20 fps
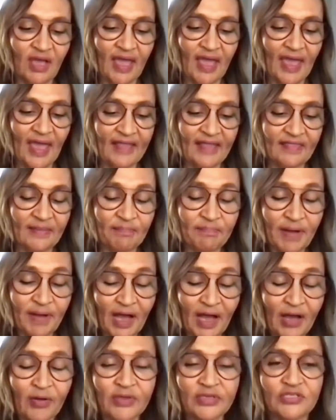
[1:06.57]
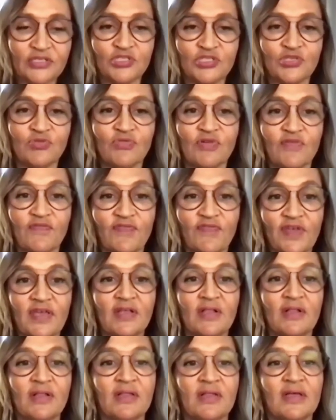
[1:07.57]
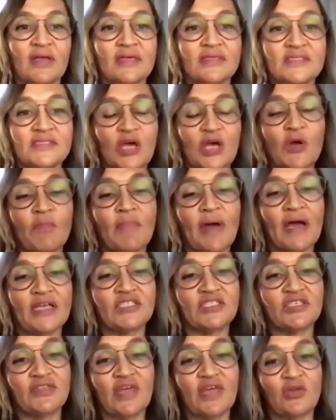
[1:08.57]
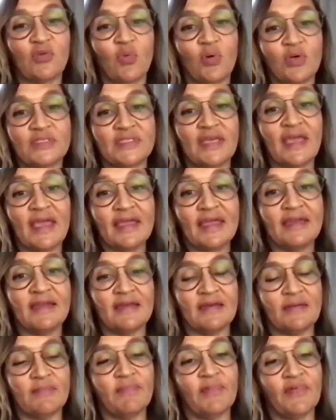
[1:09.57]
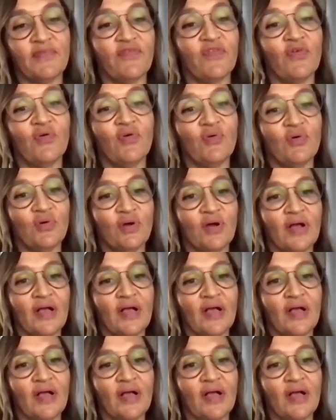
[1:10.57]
had the power to reveal so much that was hidden before.